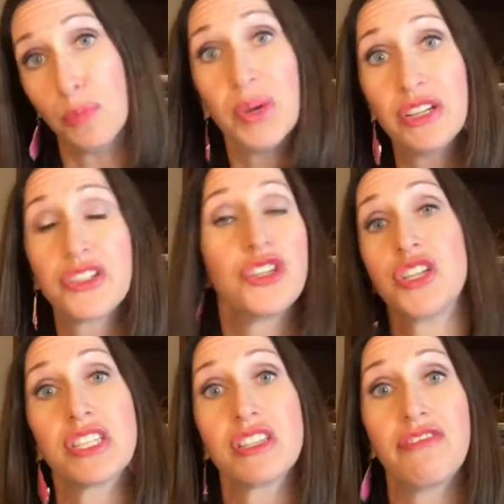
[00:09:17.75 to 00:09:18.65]
built
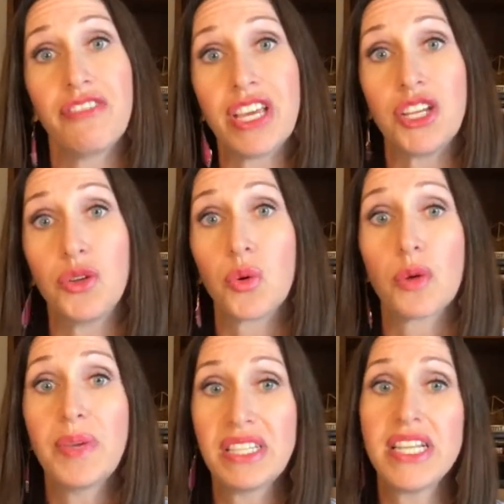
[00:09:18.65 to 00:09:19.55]
just to fit your
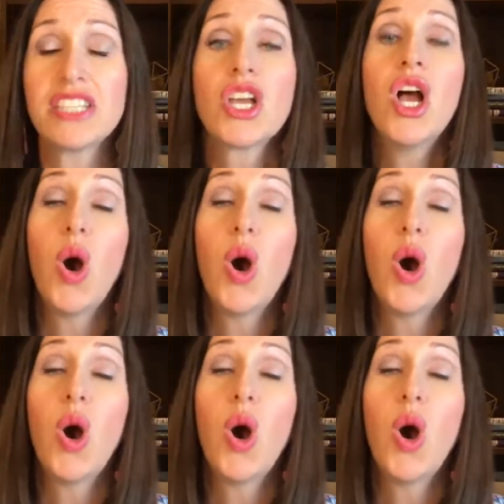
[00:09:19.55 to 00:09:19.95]
business,